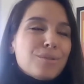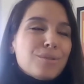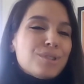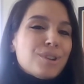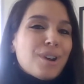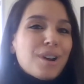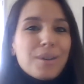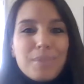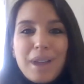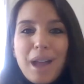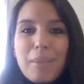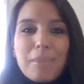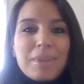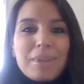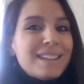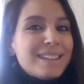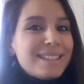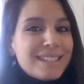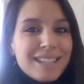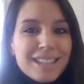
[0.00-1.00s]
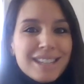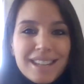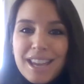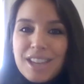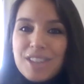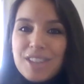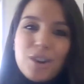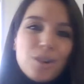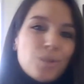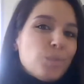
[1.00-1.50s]
started becoming a
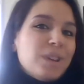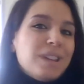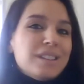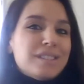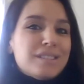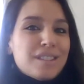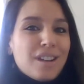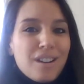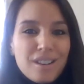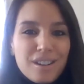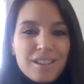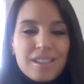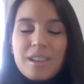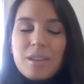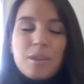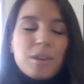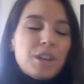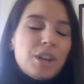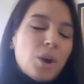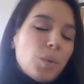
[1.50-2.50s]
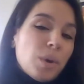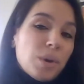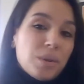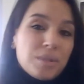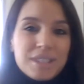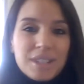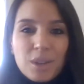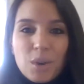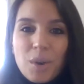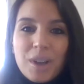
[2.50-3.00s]
teenager and we started, you know, we were
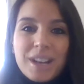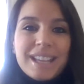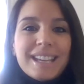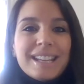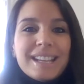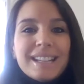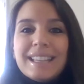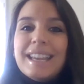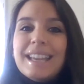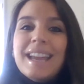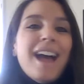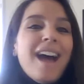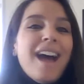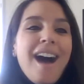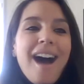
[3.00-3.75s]
still going to Italy,